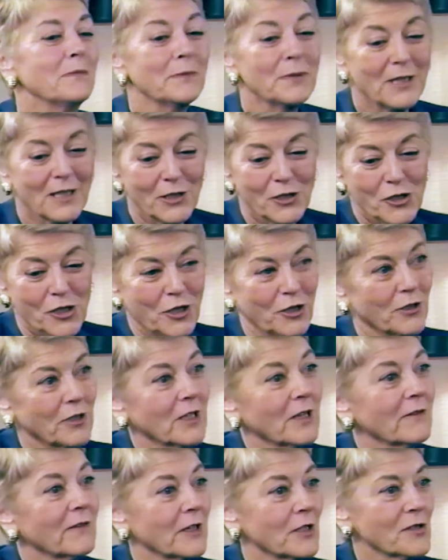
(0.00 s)
putting chair of
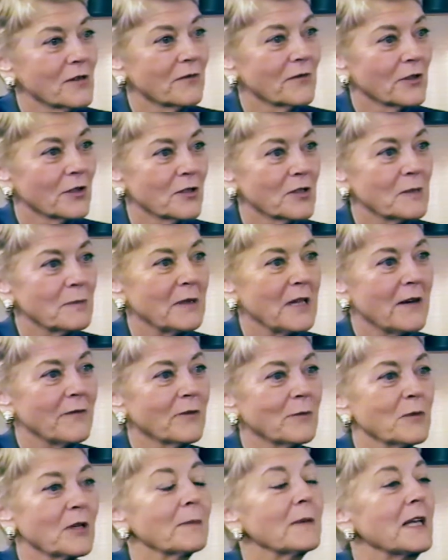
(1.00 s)
the convention first,
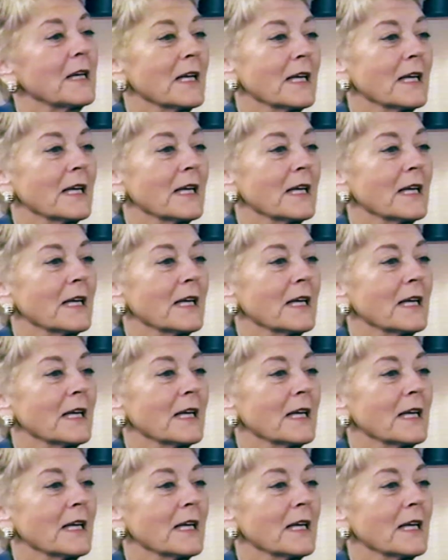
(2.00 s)
platform committee,